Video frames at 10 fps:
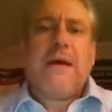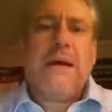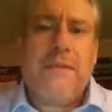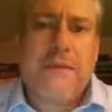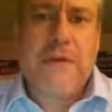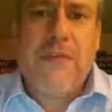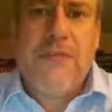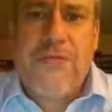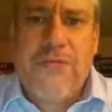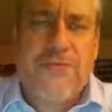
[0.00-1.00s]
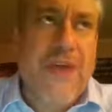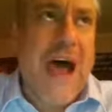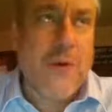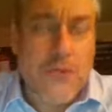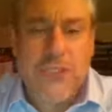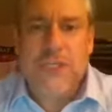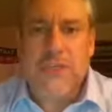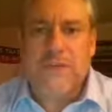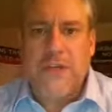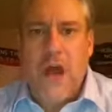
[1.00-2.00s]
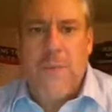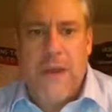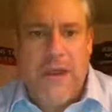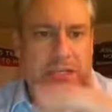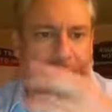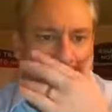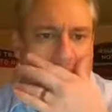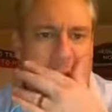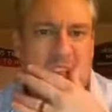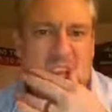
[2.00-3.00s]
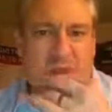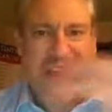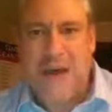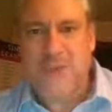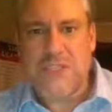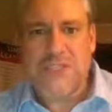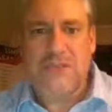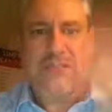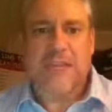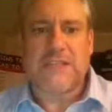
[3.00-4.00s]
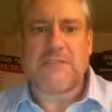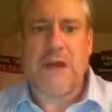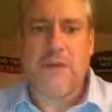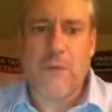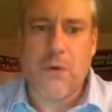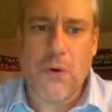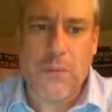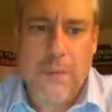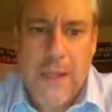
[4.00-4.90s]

uh, there are thousands of denominations, I believe, thousands of sects around the world